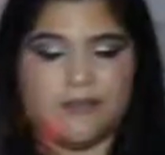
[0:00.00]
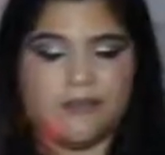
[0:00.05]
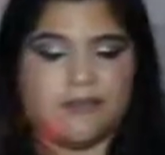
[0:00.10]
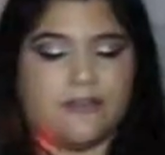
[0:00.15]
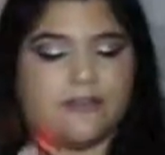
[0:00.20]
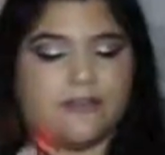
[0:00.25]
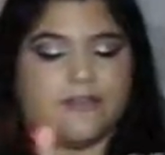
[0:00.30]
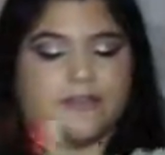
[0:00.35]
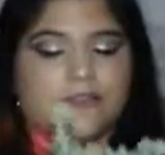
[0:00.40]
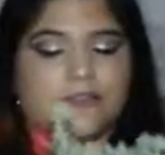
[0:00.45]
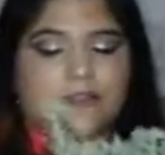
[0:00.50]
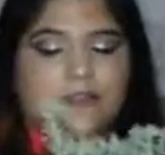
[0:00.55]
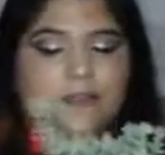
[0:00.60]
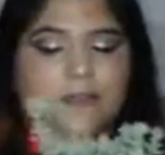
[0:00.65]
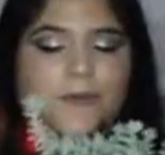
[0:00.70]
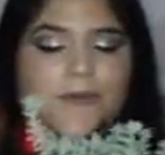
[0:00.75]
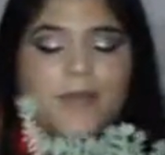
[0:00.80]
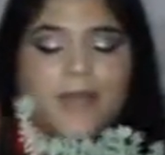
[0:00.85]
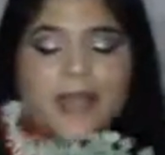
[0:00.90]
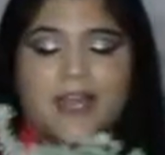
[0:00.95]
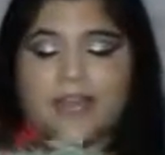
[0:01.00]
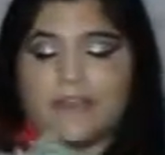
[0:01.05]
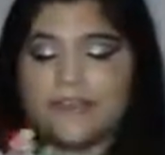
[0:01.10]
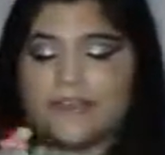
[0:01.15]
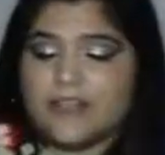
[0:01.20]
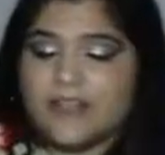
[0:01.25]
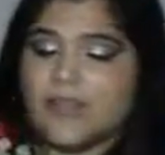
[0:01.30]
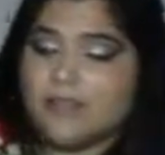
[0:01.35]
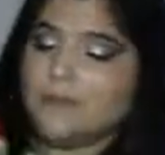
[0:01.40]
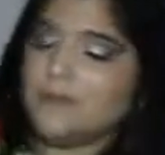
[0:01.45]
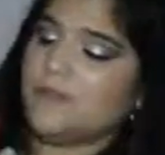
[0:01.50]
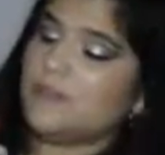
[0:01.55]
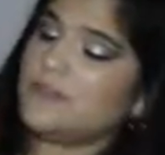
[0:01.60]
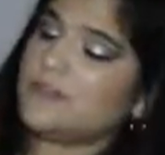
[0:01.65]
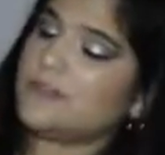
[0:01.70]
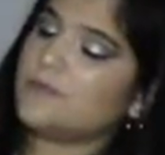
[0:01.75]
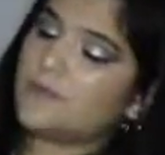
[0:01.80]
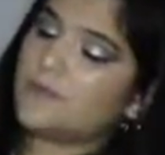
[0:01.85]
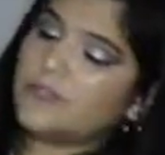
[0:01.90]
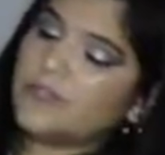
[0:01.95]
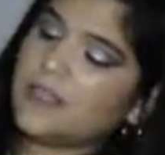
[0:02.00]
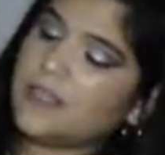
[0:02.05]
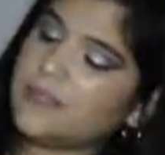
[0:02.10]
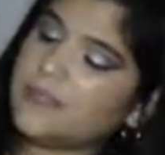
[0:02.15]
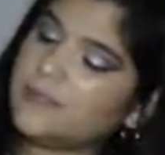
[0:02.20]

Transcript: So I haven't named this one yet.